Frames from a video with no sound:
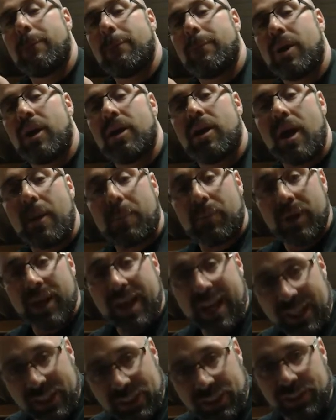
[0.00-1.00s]
Pond Hopper
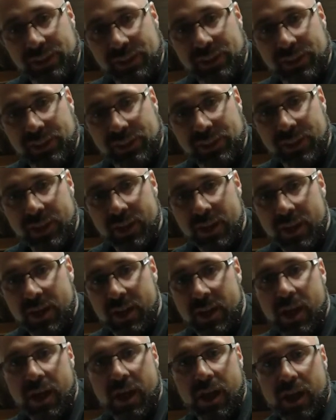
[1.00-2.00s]
Nation's
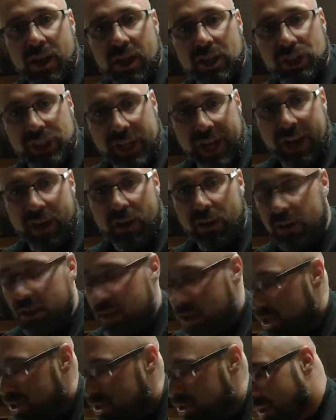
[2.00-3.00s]
channel.
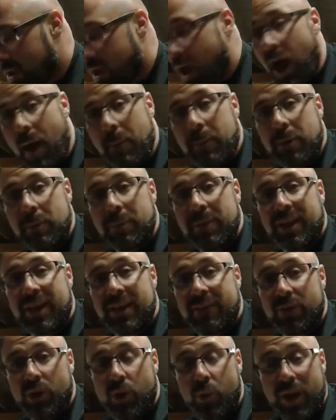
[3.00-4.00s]
I'm gonna be
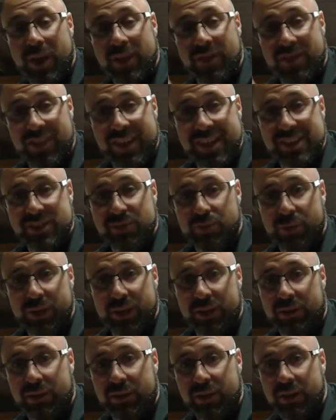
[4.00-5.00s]
giving away this
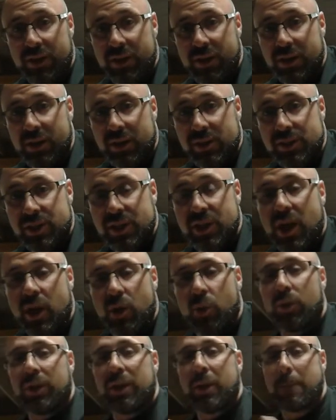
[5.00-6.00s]
reel to
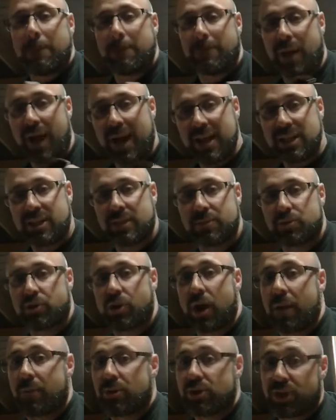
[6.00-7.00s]
not only my
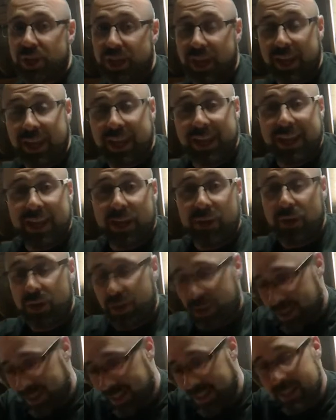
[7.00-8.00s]
subscribers, so you gotta get down
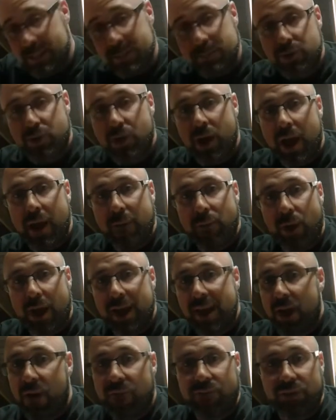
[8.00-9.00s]
there, click subscribe
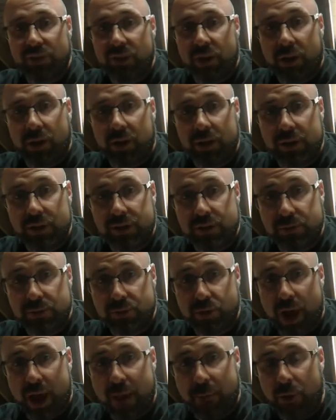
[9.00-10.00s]
right now if you're not already a
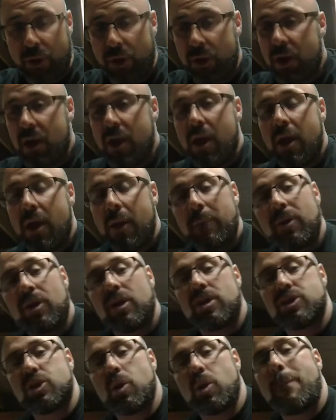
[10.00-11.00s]
subscriber, but
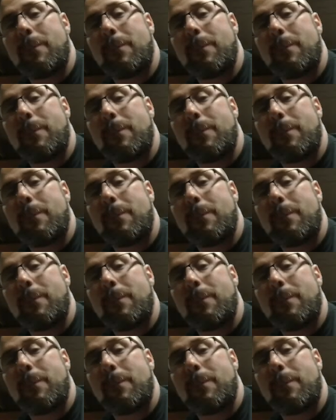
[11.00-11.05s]
also